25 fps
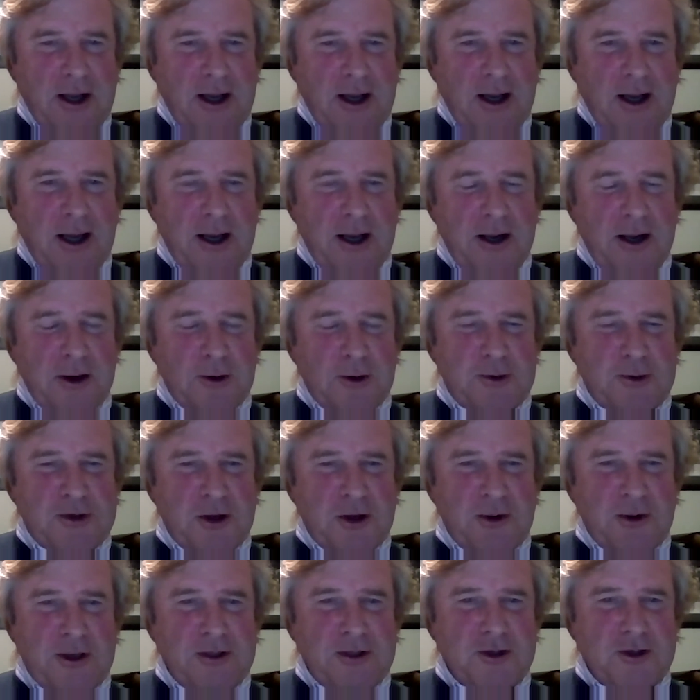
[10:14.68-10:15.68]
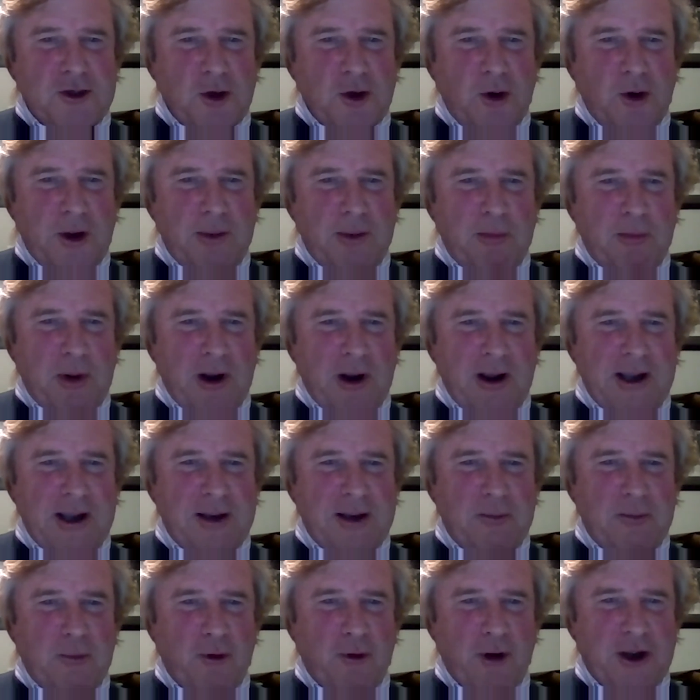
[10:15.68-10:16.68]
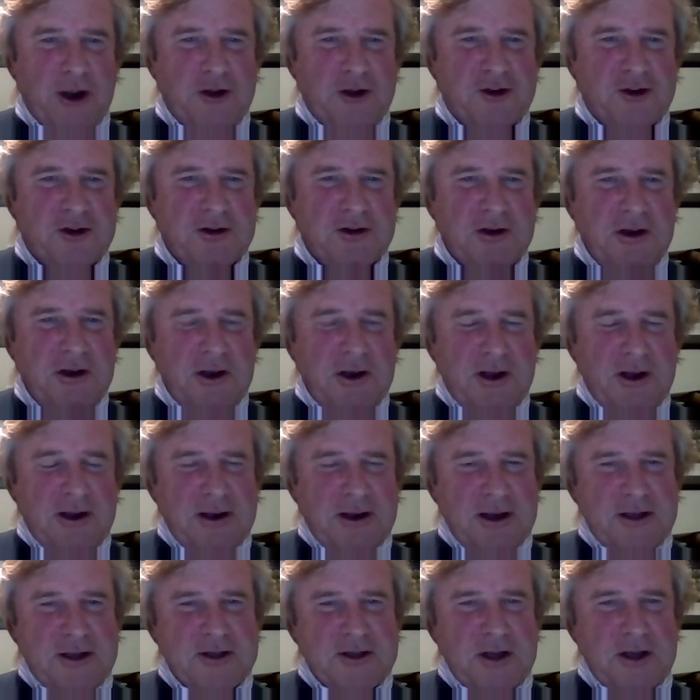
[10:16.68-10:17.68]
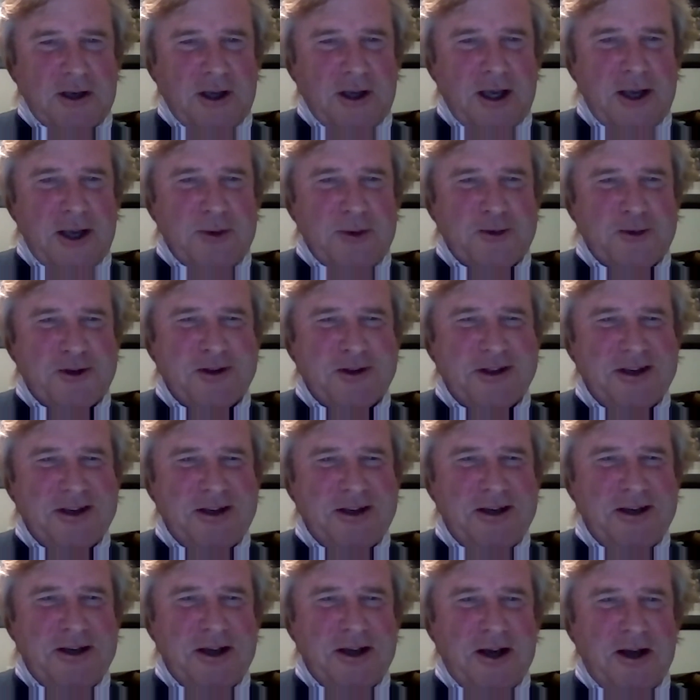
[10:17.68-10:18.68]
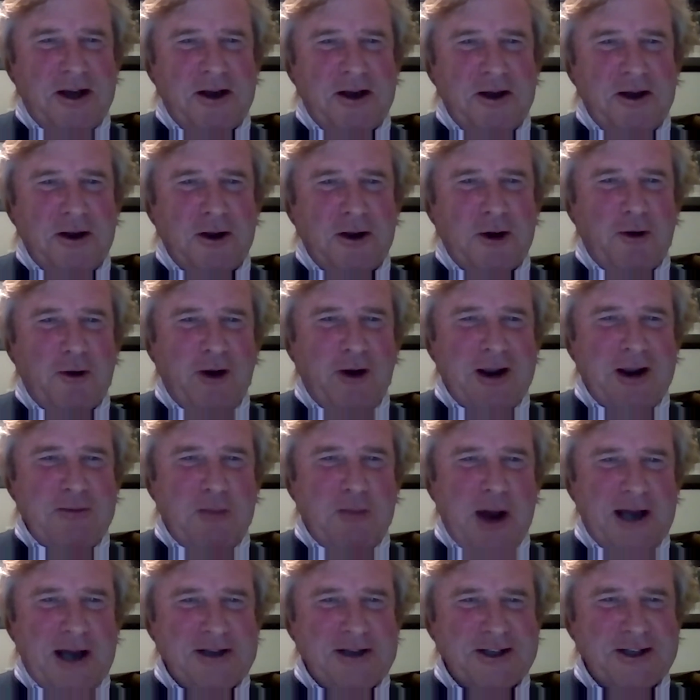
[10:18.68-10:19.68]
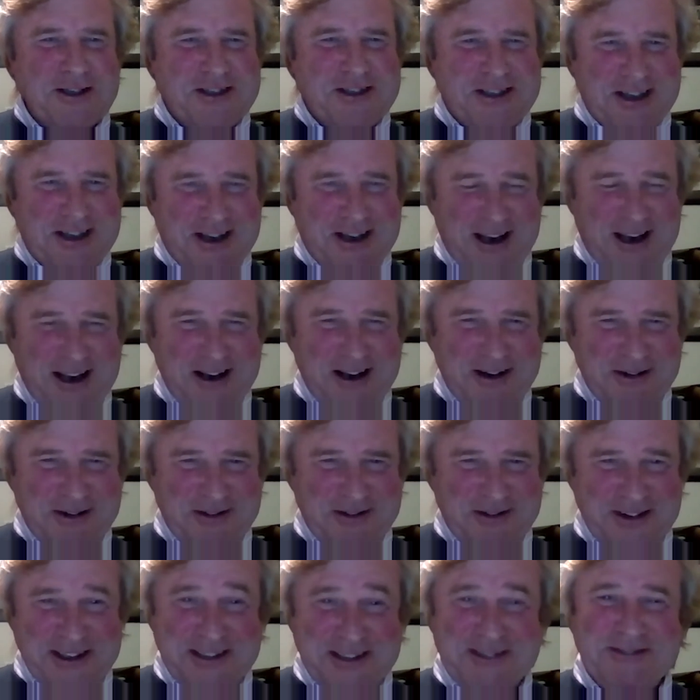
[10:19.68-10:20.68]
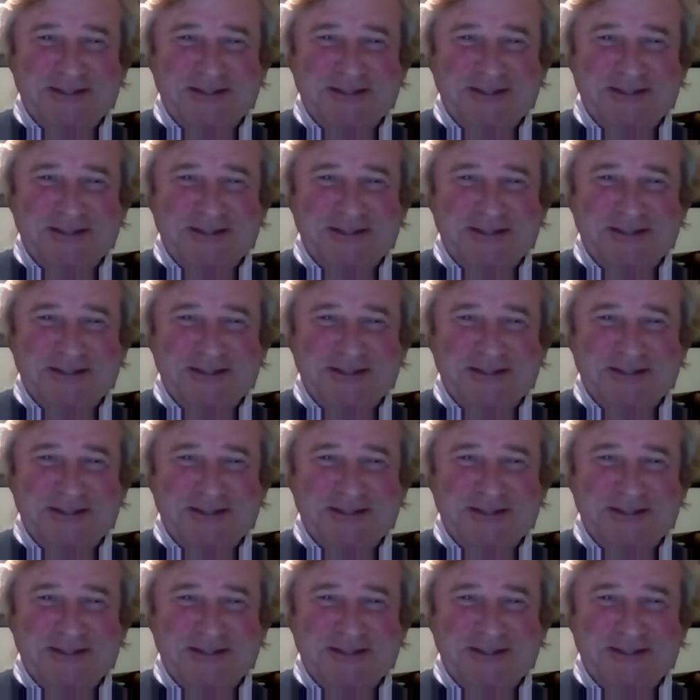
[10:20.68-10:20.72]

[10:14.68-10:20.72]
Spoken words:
and I also enjoy playing bridge as it keeps the grey matter ticking over.